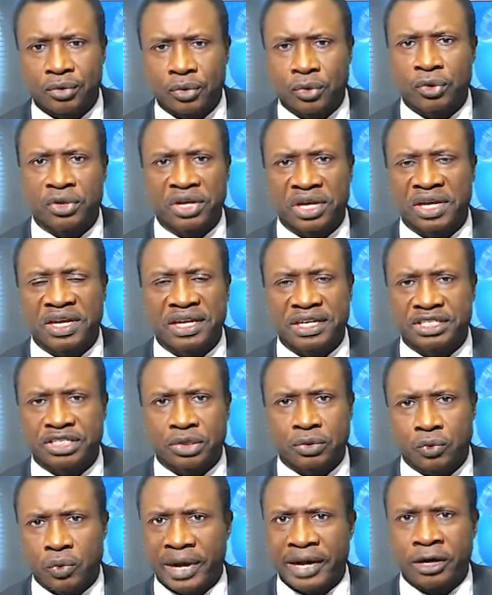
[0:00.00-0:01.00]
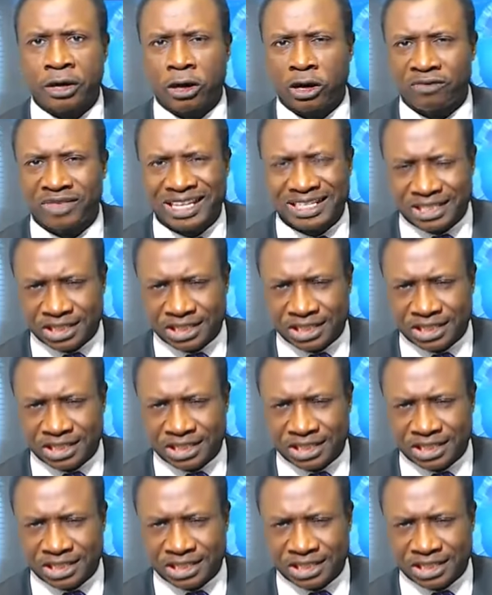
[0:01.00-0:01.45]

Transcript: who is one of the